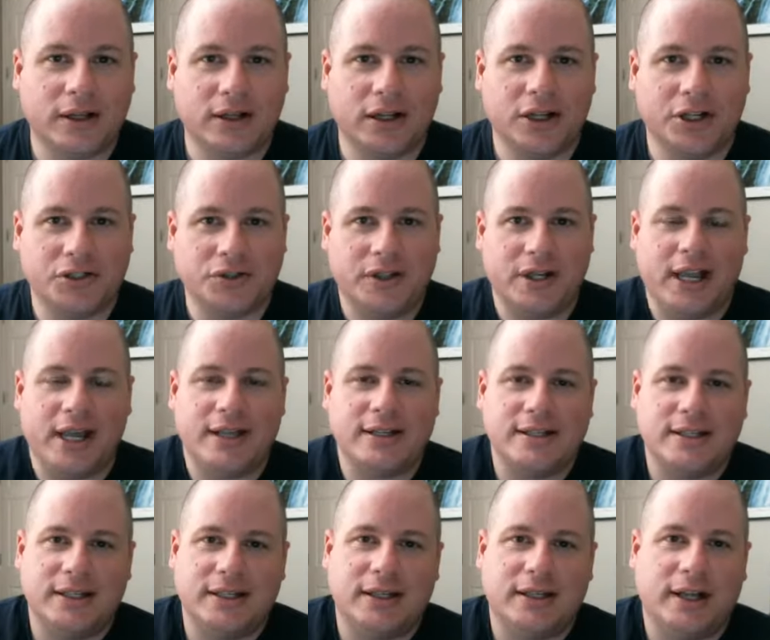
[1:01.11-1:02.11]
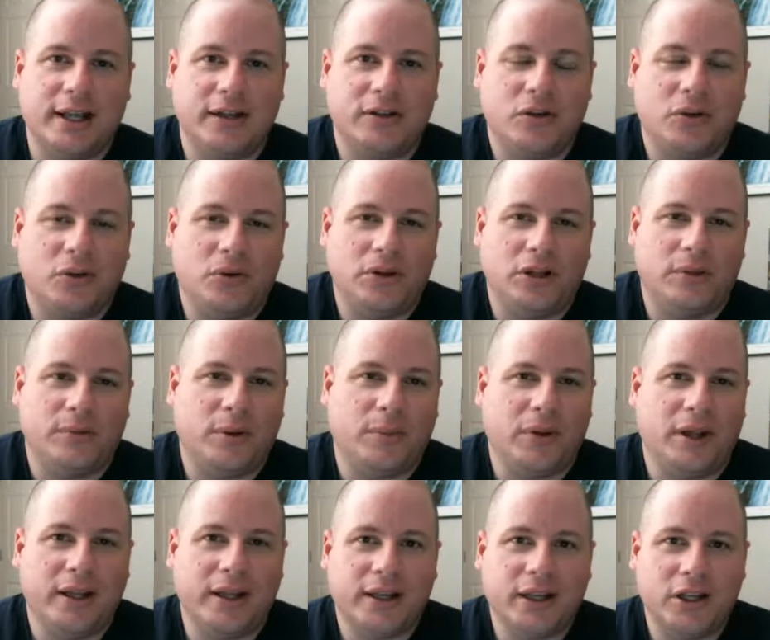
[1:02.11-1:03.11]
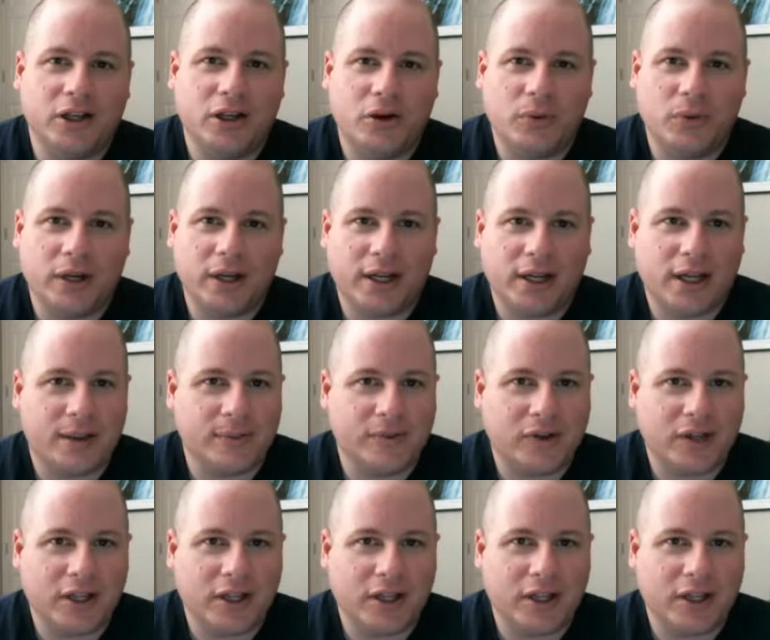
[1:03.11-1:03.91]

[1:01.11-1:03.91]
country dancing, and I told him, I'm like, when it comes